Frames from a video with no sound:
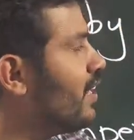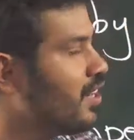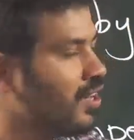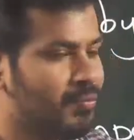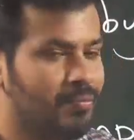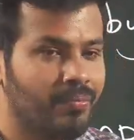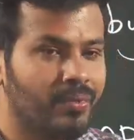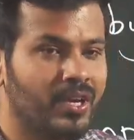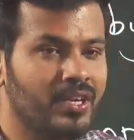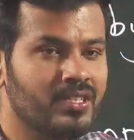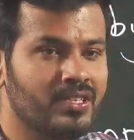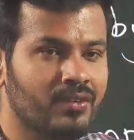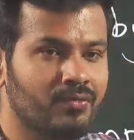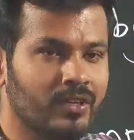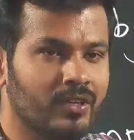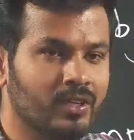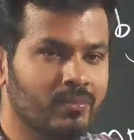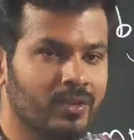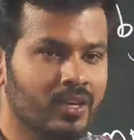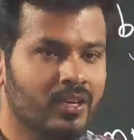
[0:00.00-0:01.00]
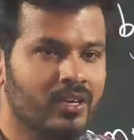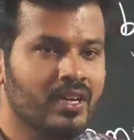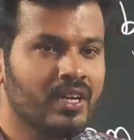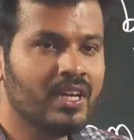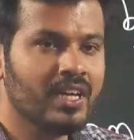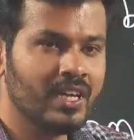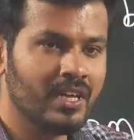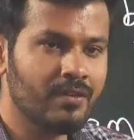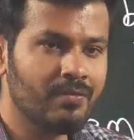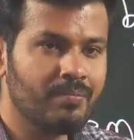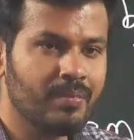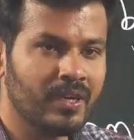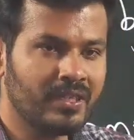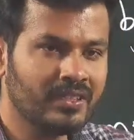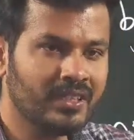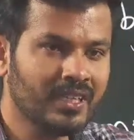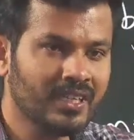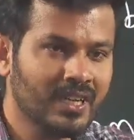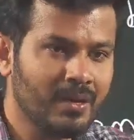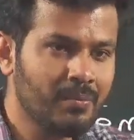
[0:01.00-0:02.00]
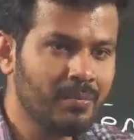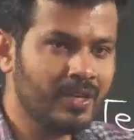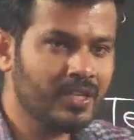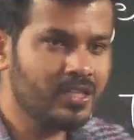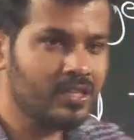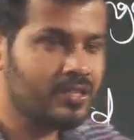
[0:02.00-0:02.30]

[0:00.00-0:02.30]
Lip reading: temperature with me. If pressure temperature